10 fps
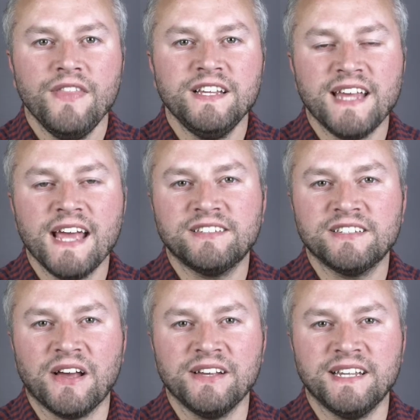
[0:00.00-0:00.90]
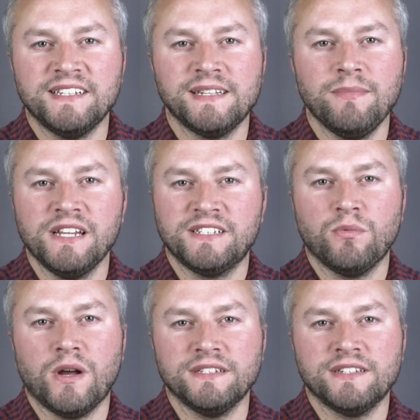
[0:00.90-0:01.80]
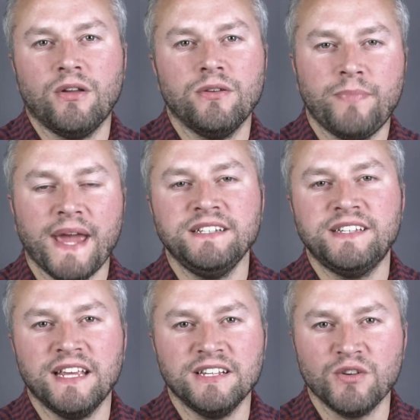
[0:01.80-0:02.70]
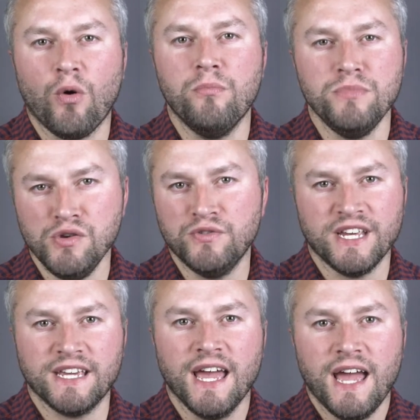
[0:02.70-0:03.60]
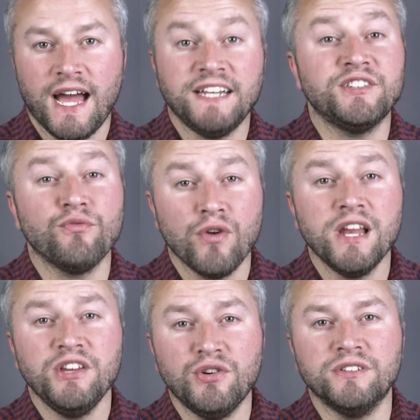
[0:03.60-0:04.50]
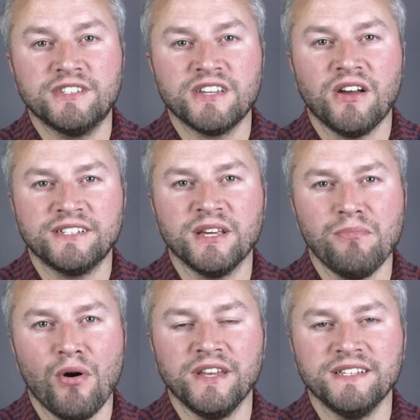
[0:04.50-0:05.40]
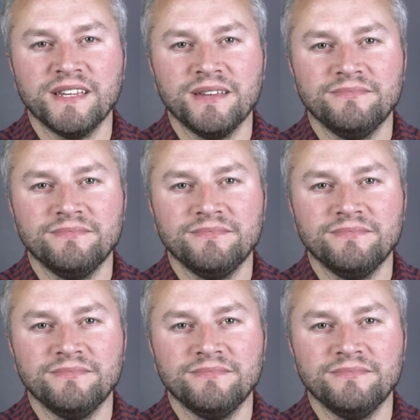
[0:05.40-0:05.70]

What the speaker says: This exercise is similar to ones on paintings or music, and it's a really good starting point.